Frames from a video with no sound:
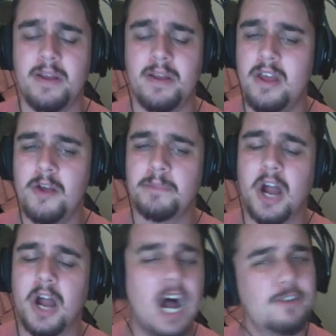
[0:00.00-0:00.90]
but
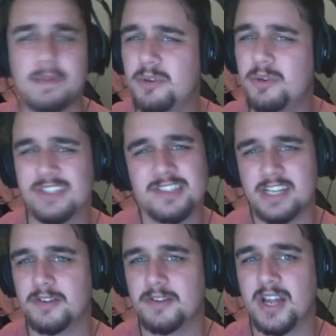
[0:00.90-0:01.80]
I have to be realistic.